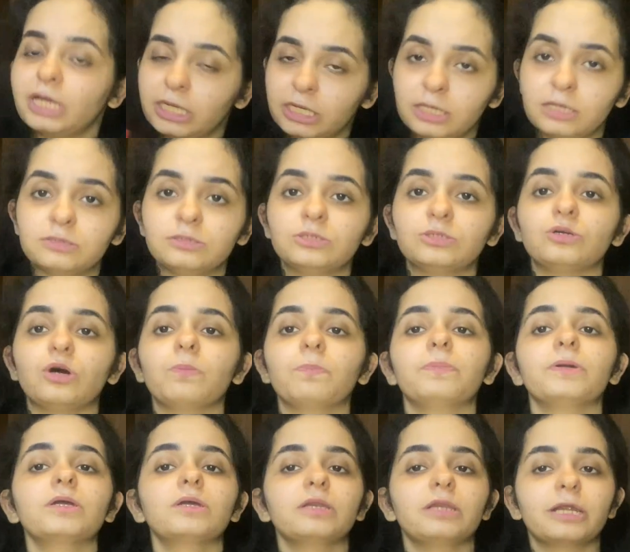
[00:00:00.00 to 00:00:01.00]
any other
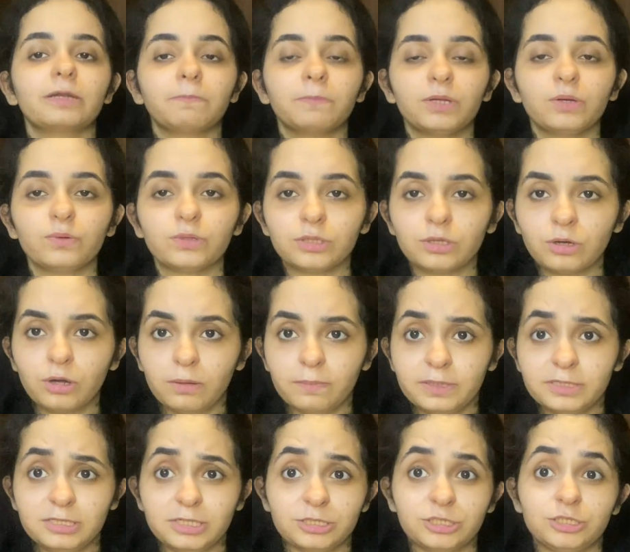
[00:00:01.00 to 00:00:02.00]
topic, let me know in the
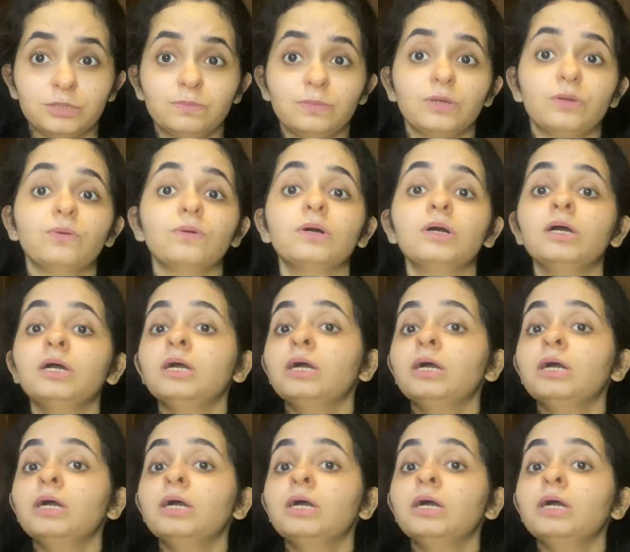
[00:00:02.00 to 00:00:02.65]
comment section below.